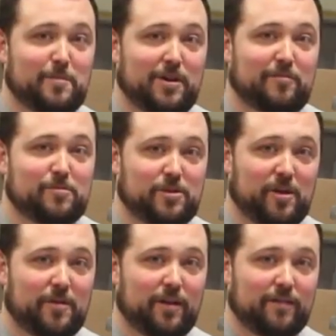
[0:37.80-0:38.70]
Mark from
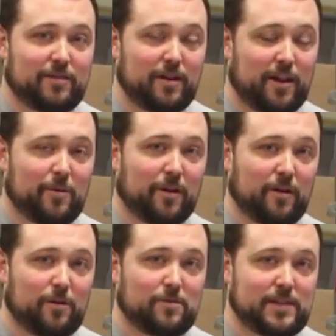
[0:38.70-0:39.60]
Trail Buddy. Today we're
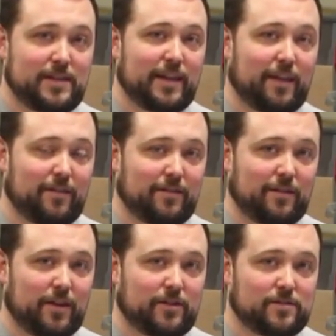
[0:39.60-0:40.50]
going to do decal
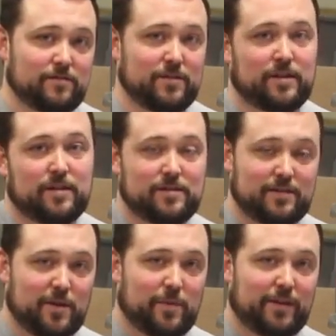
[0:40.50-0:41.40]
installation.
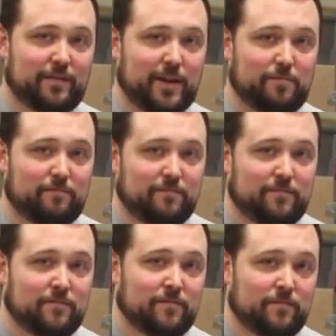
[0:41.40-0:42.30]
Step by step,
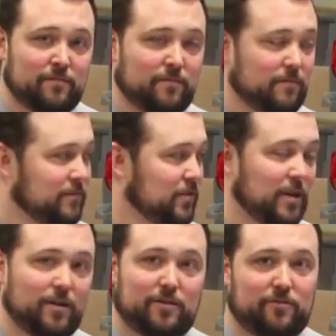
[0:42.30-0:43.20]

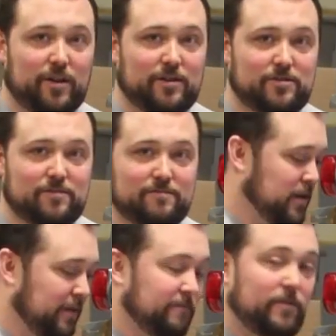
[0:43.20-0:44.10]
start to finish.
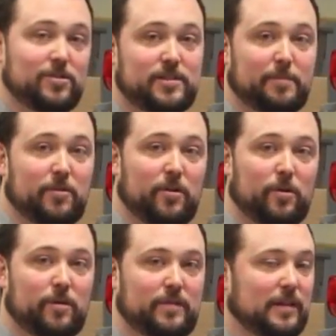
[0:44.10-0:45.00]
Right. First step to
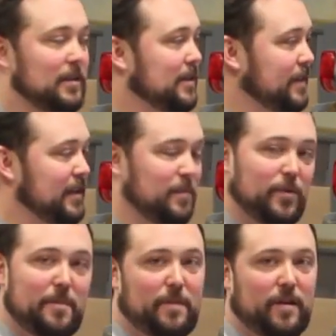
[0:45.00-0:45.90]
do is to clean and
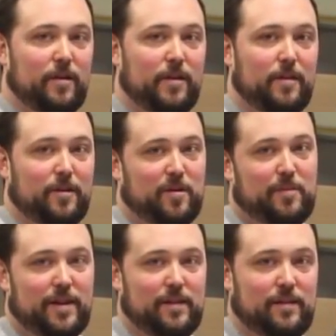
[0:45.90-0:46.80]
prep the area that you're going to
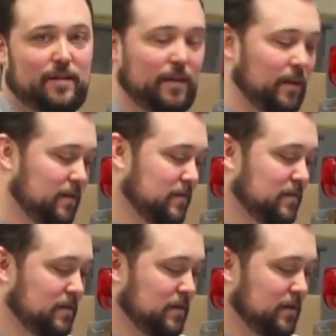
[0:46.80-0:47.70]
apply the decal.
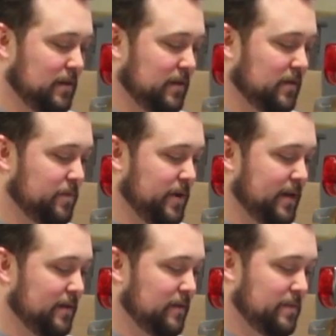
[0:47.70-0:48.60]
I like to
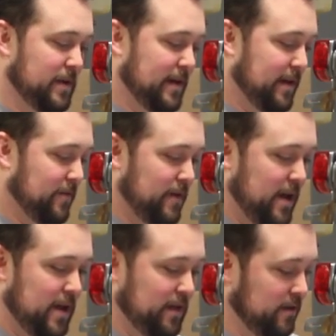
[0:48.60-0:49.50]
spray a little bit on a
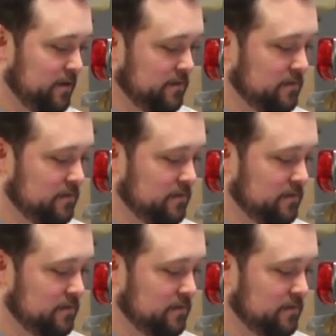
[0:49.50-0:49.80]
rag here.